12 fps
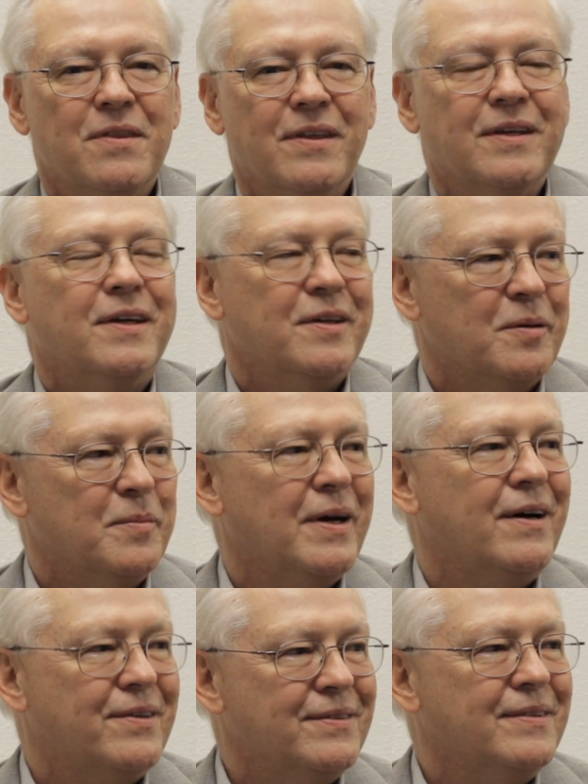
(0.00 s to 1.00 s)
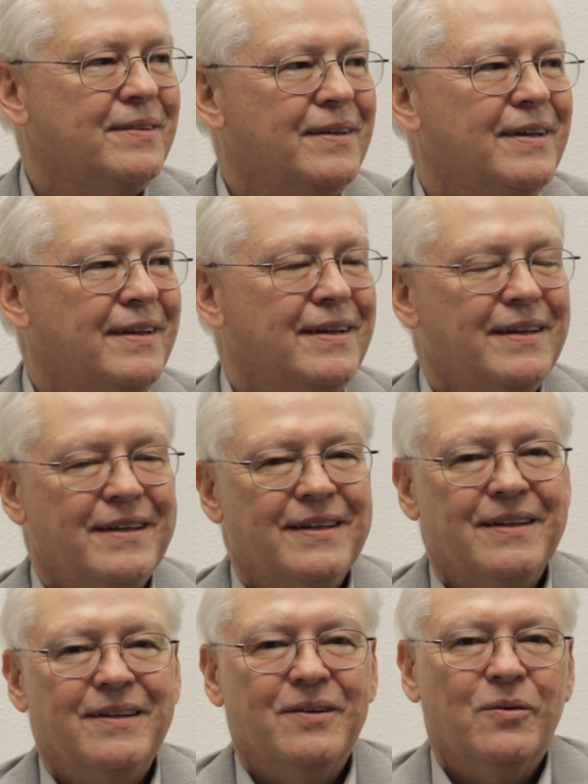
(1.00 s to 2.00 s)
thinking about
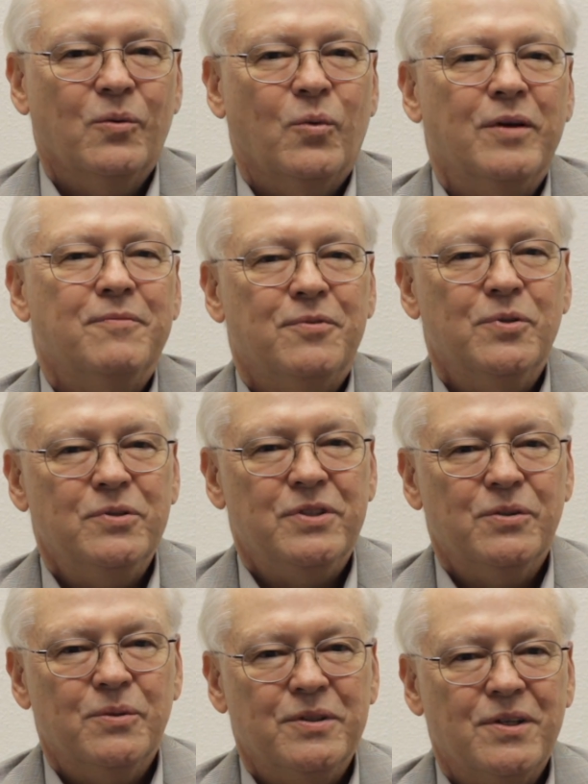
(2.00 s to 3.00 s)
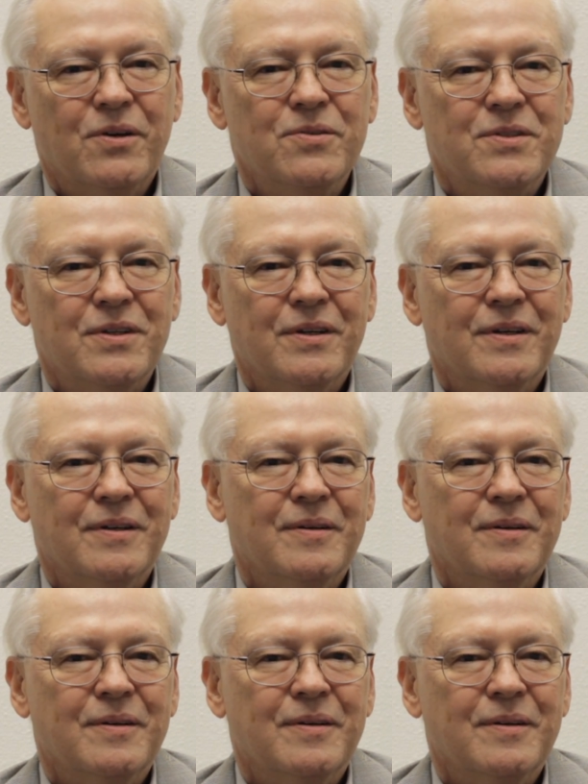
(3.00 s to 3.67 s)
what Ferruccio Ritossa